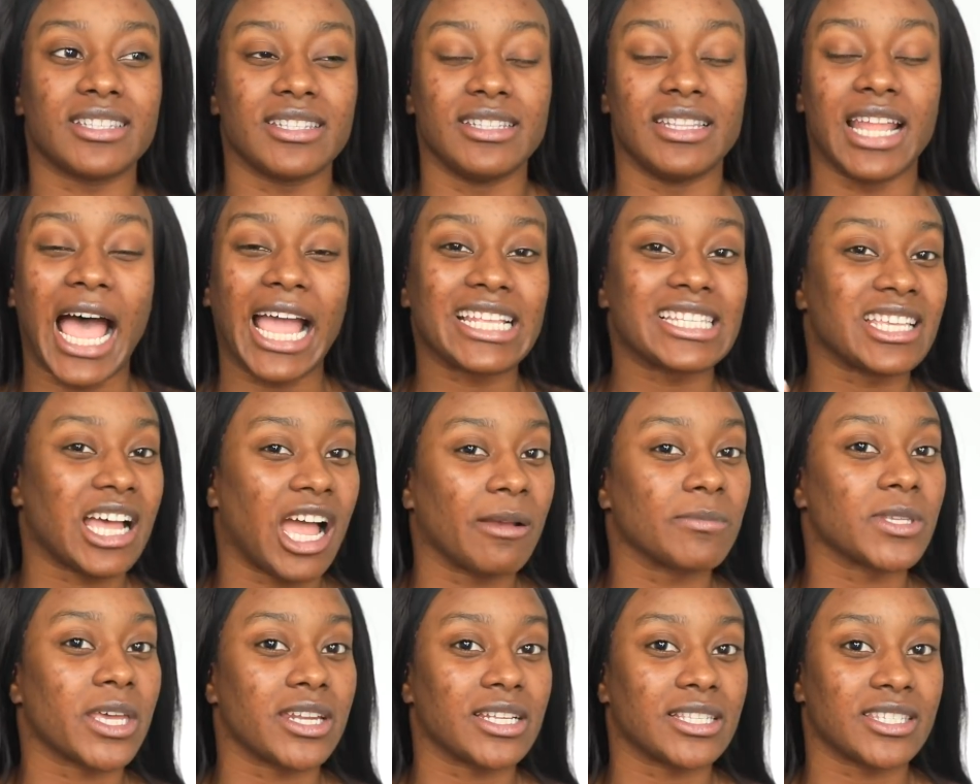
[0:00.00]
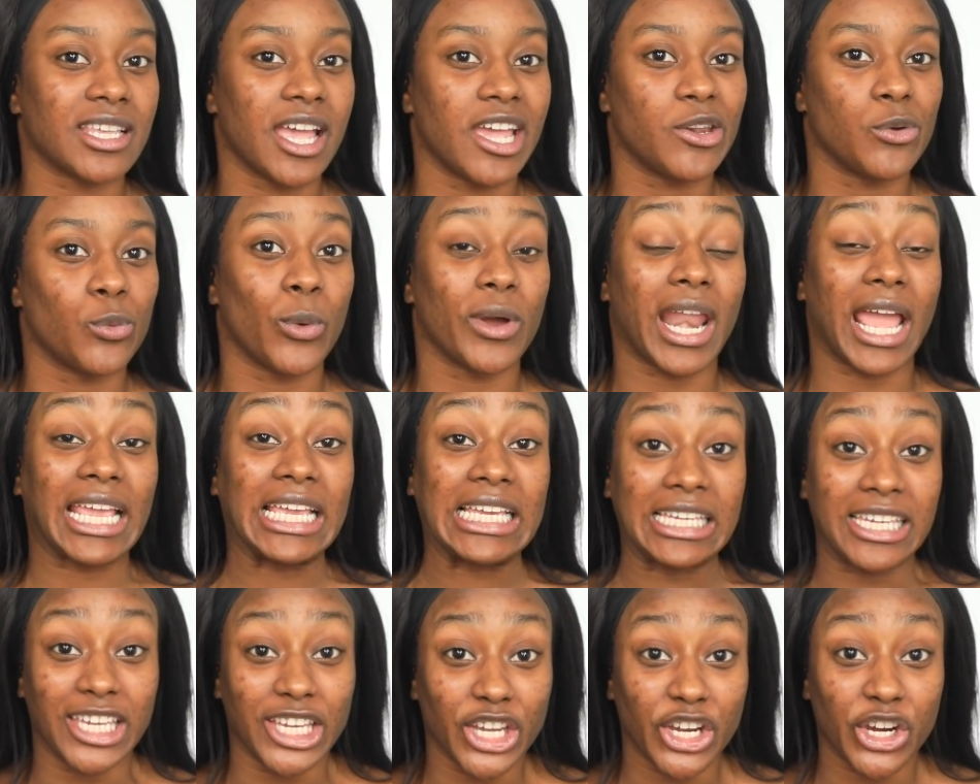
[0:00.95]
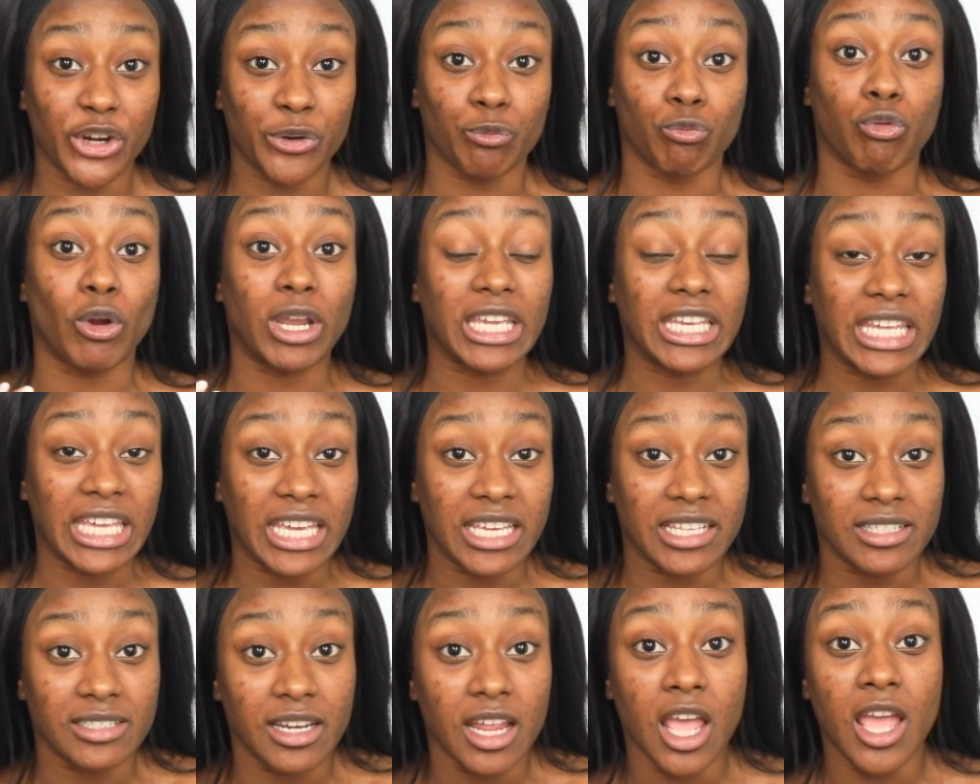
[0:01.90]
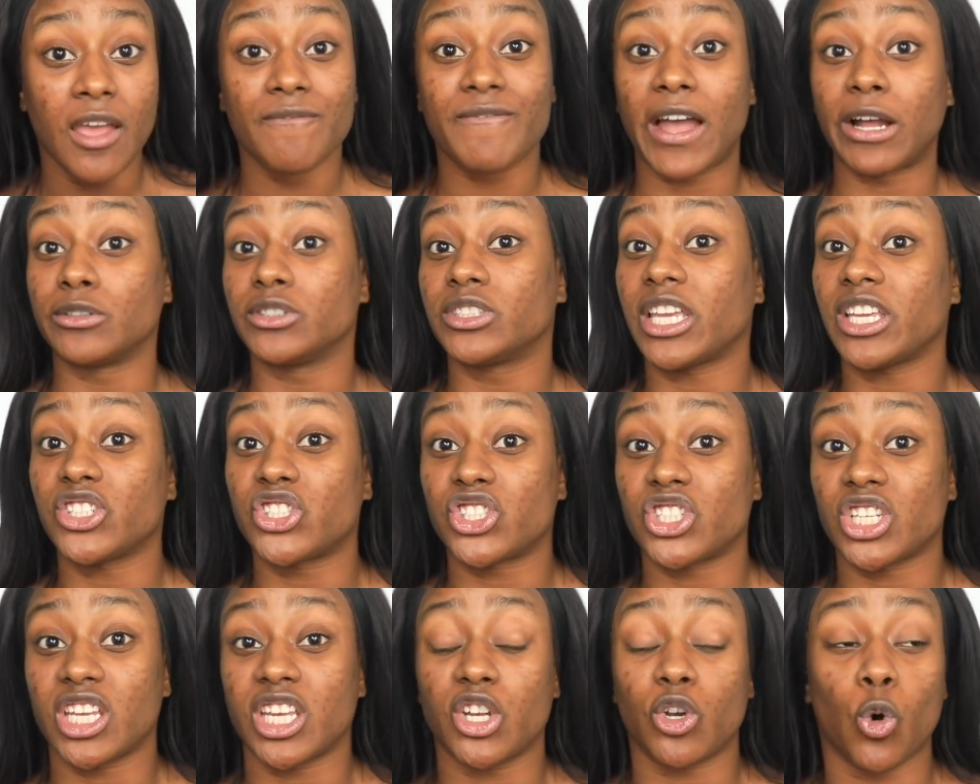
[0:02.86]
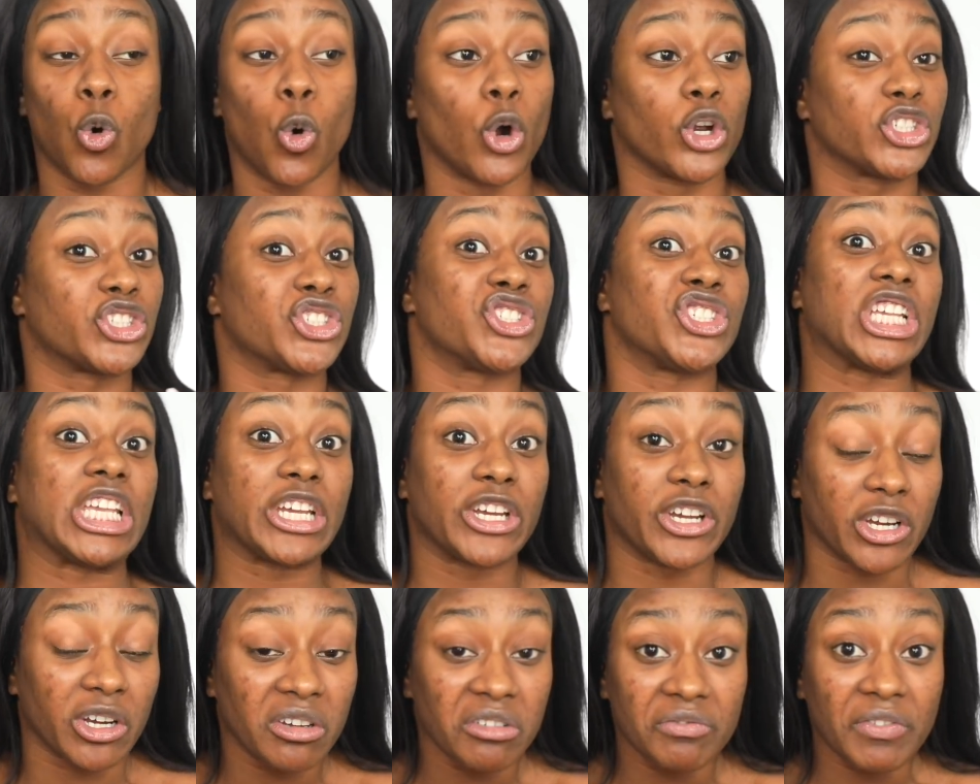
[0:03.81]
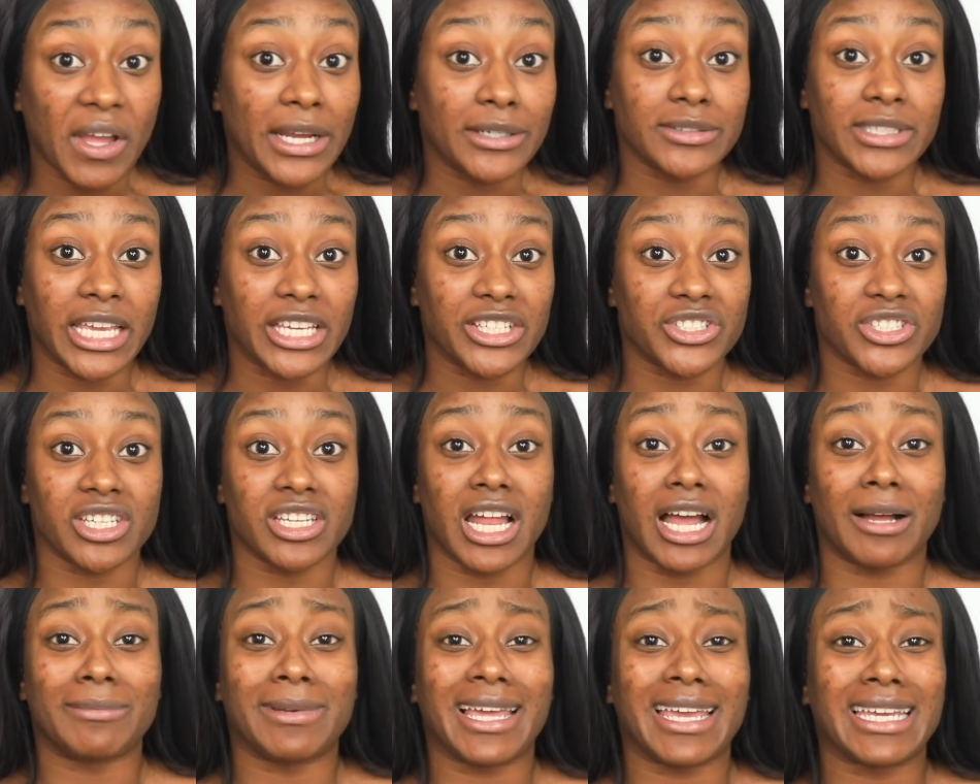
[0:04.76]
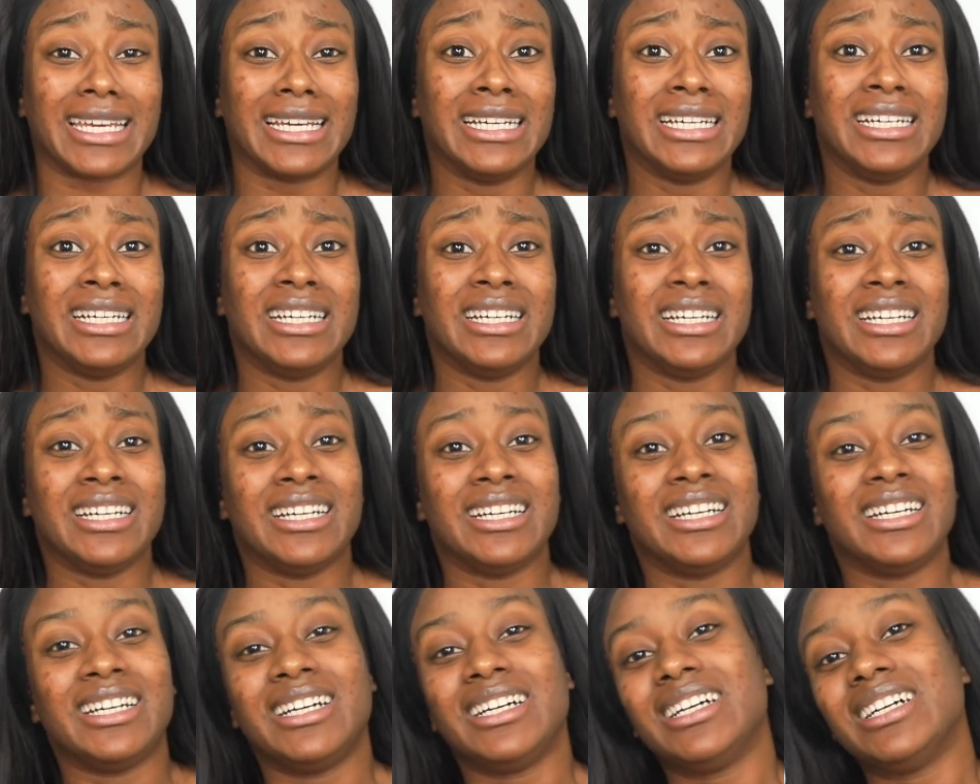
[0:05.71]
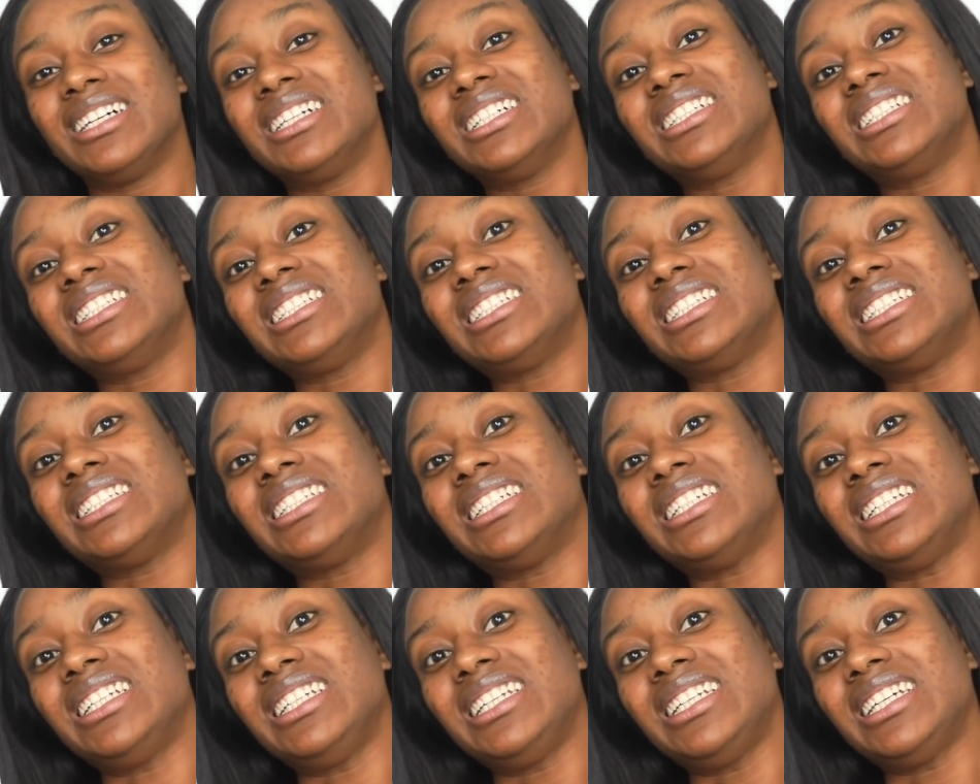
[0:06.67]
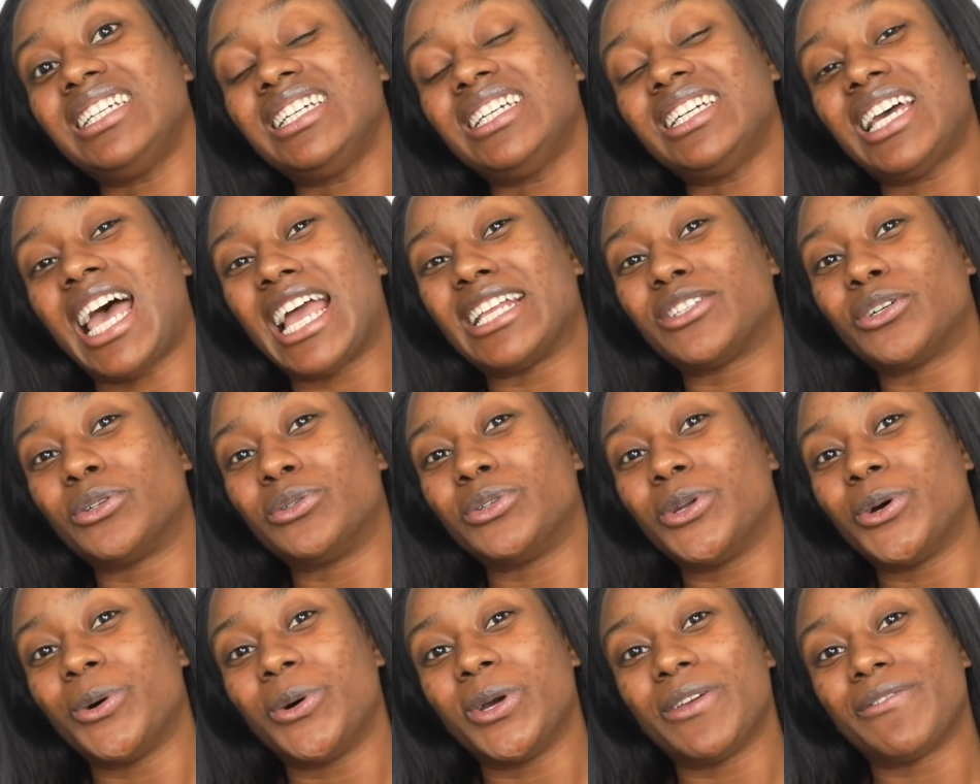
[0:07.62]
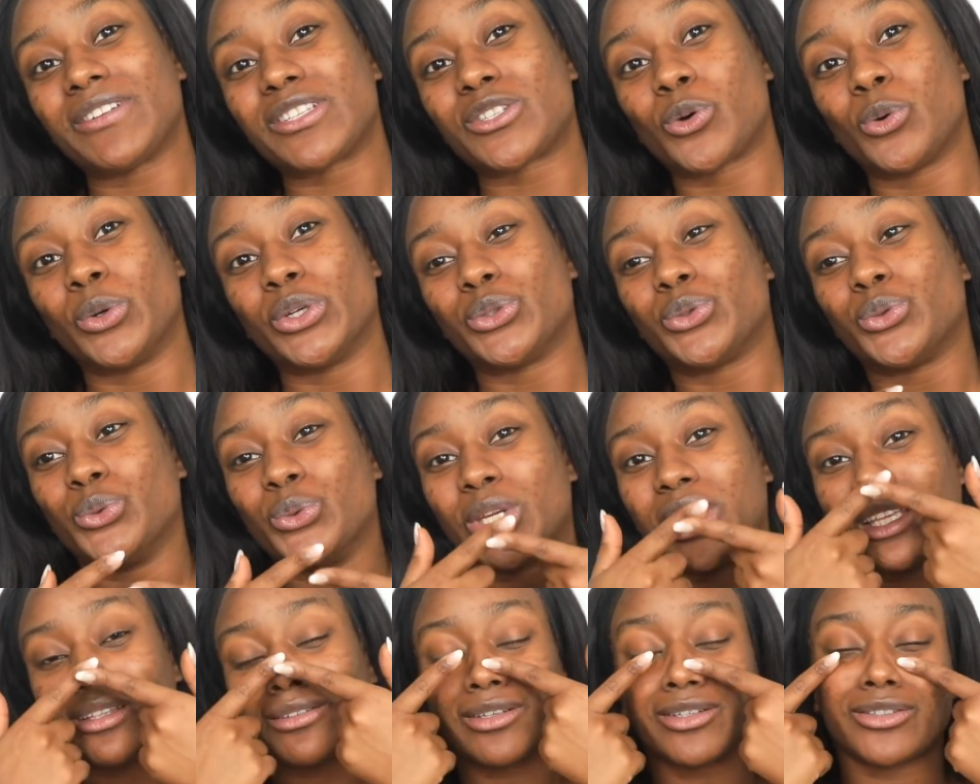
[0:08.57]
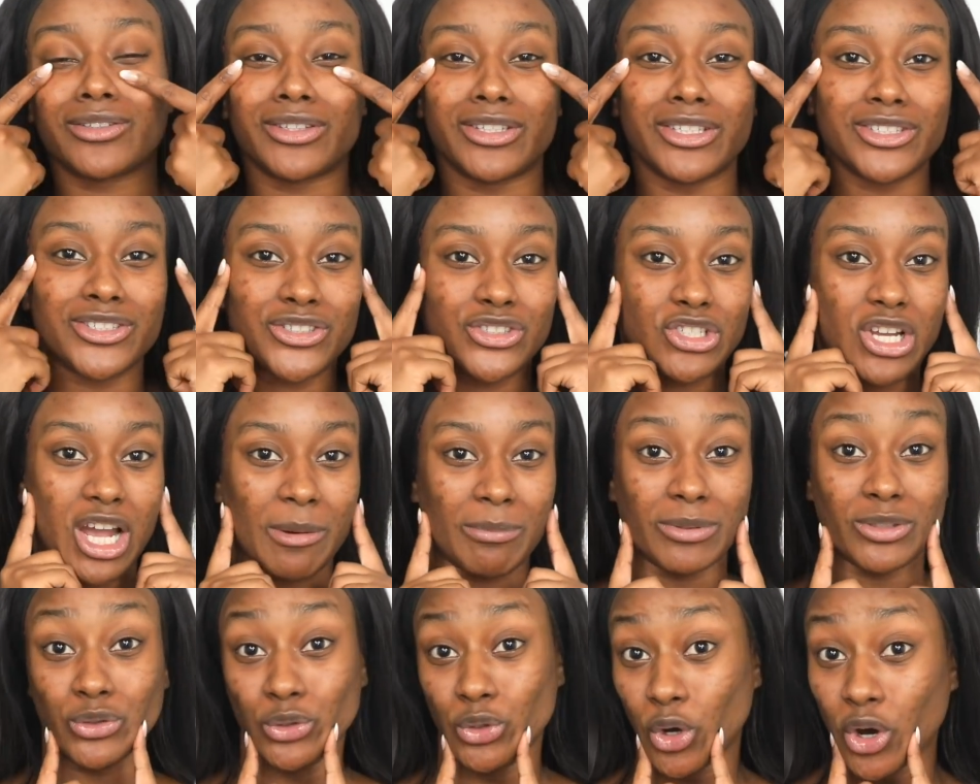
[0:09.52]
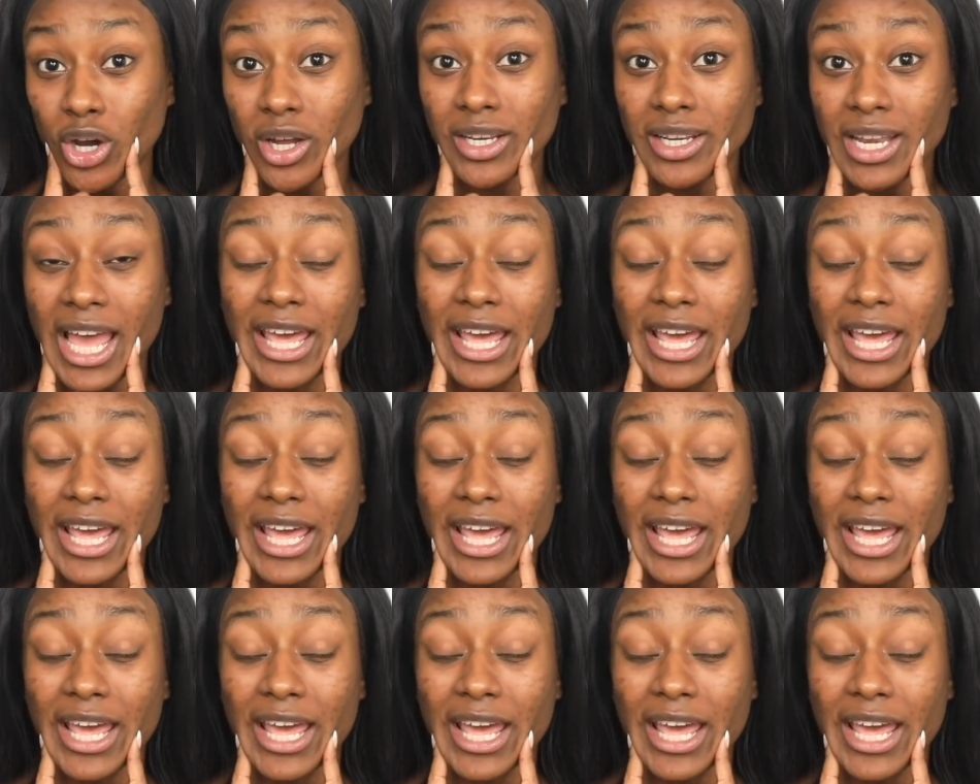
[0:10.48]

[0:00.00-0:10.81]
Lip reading: 9 times out of 10, when I hear radiant foundation or sheer foundation, I'm like, I don't know if it's going to get this job done.